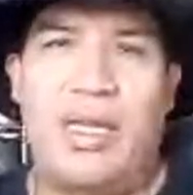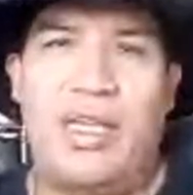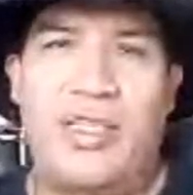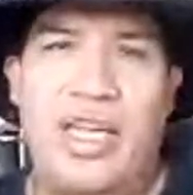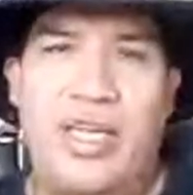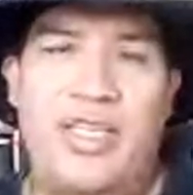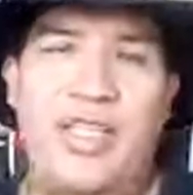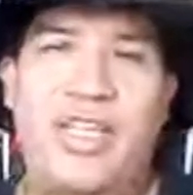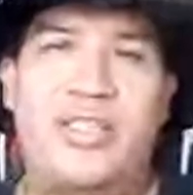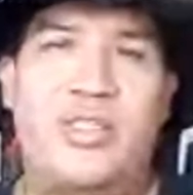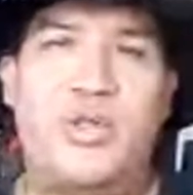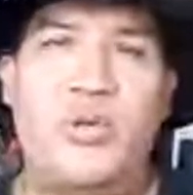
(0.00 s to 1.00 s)
Now, in that
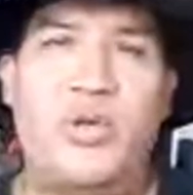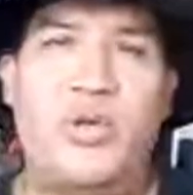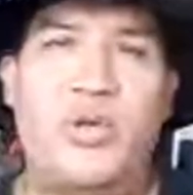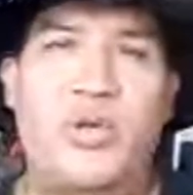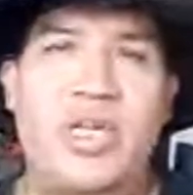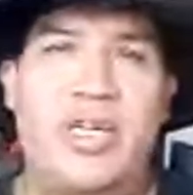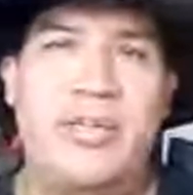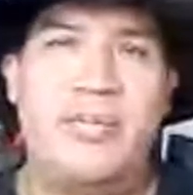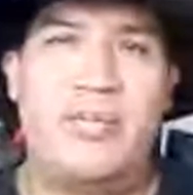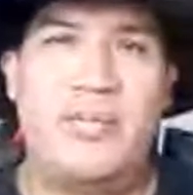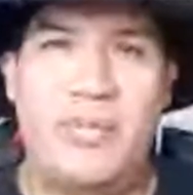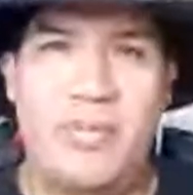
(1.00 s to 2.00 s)
story,
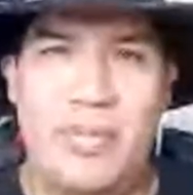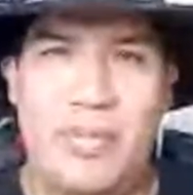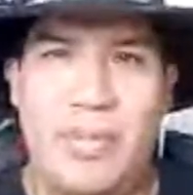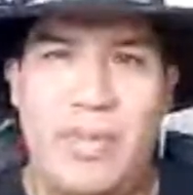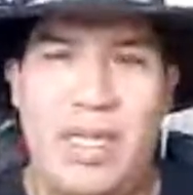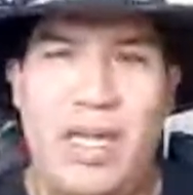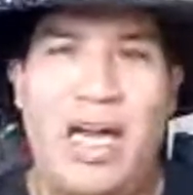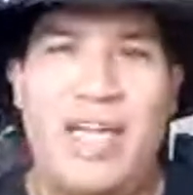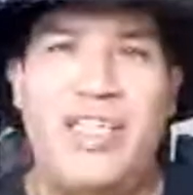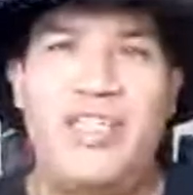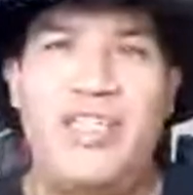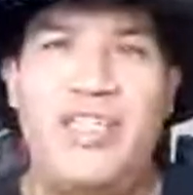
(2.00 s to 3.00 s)
I
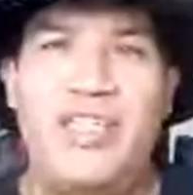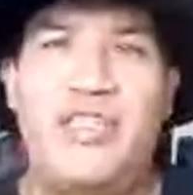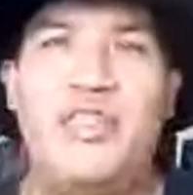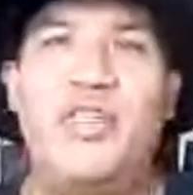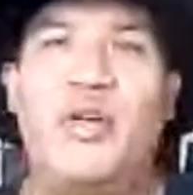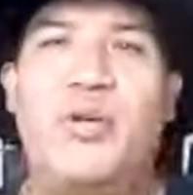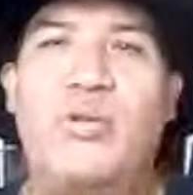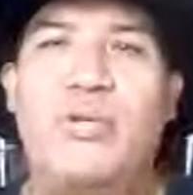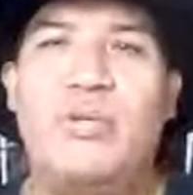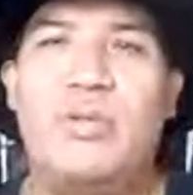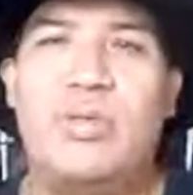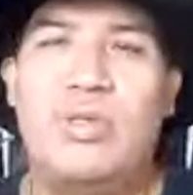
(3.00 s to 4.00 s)
need to know
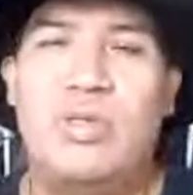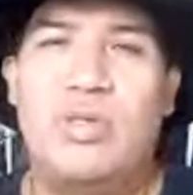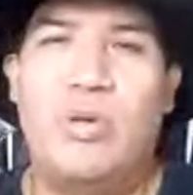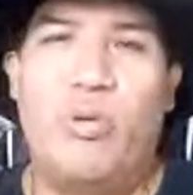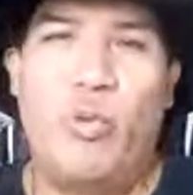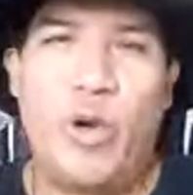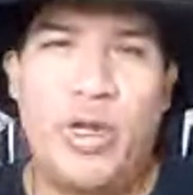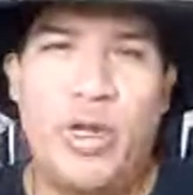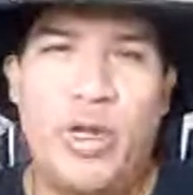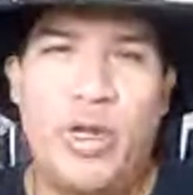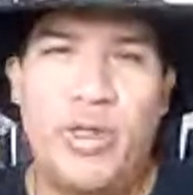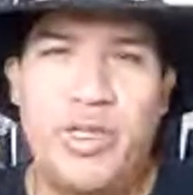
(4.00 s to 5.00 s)
where
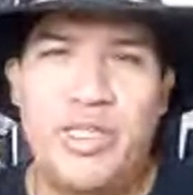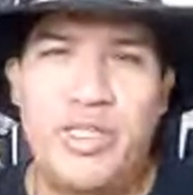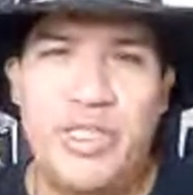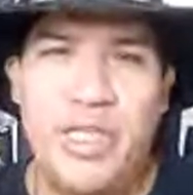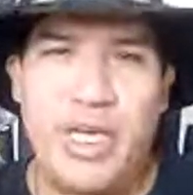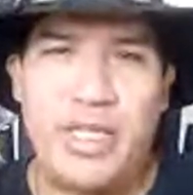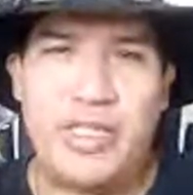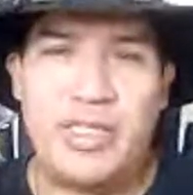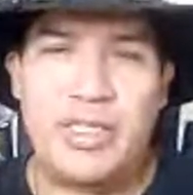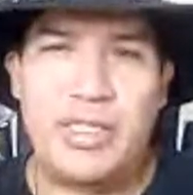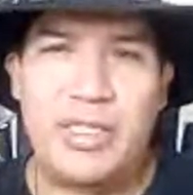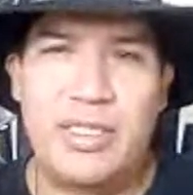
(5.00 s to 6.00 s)
the sun
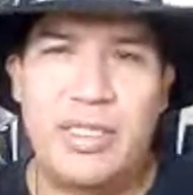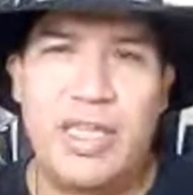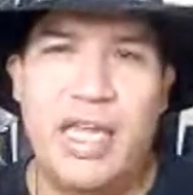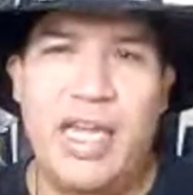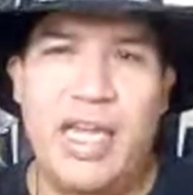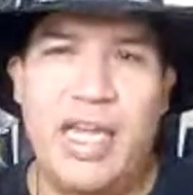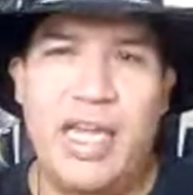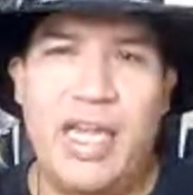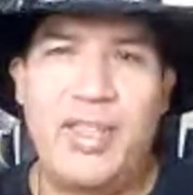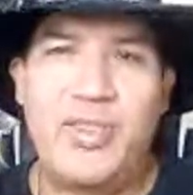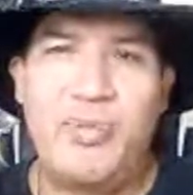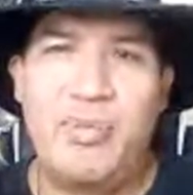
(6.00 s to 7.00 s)
and the
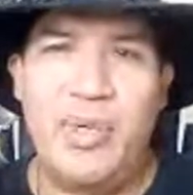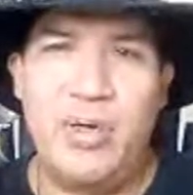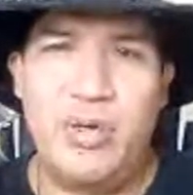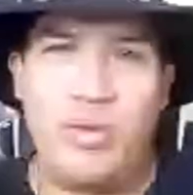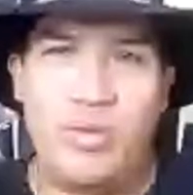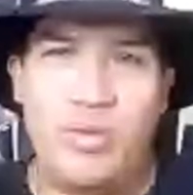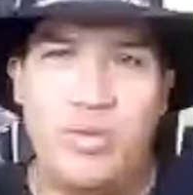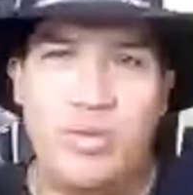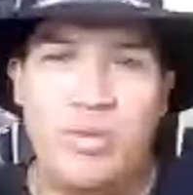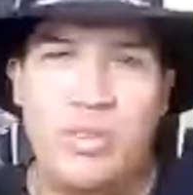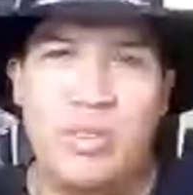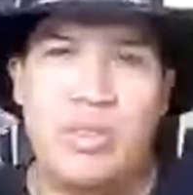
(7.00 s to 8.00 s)
moon
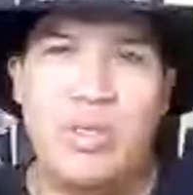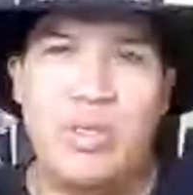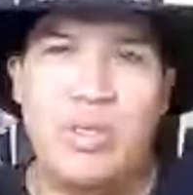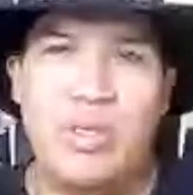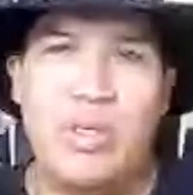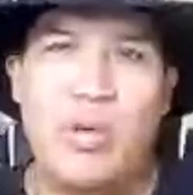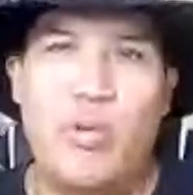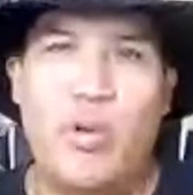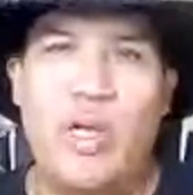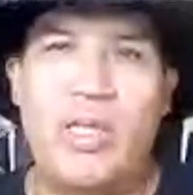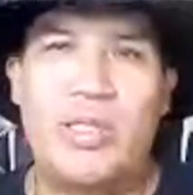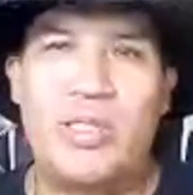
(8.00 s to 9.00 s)

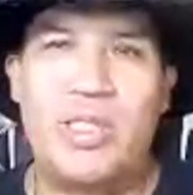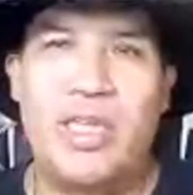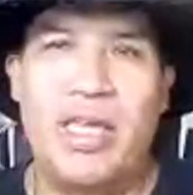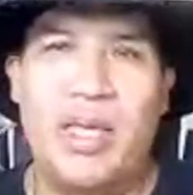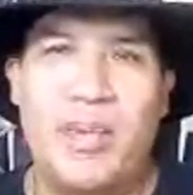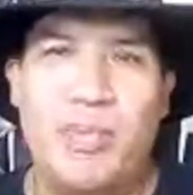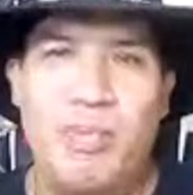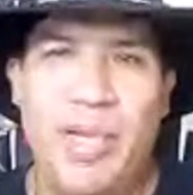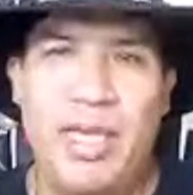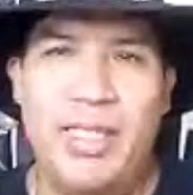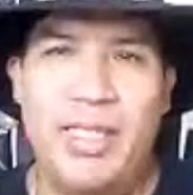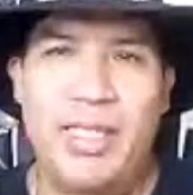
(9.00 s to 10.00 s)
was
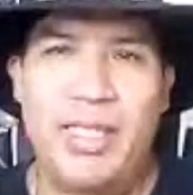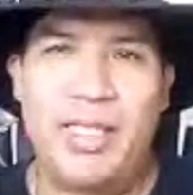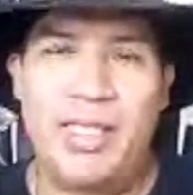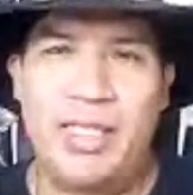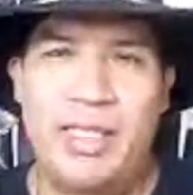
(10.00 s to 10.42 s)
bit.